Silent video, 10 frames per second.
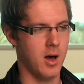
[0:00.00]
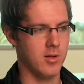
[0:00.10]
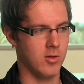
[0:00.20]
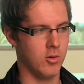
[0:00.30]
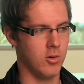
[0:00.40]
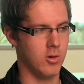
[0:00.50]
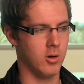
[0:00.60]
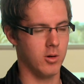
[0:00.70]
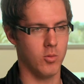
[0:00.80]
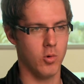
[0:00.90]
I saw a
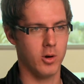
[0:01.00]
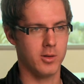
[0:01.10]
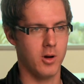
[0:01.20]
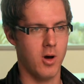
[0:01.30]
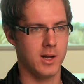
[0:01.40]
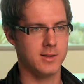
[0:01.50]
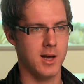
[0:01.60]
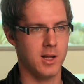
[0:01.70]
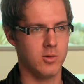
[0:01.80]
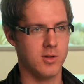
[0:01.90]
lot of the work that Heidi
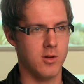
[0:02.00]
Taylor was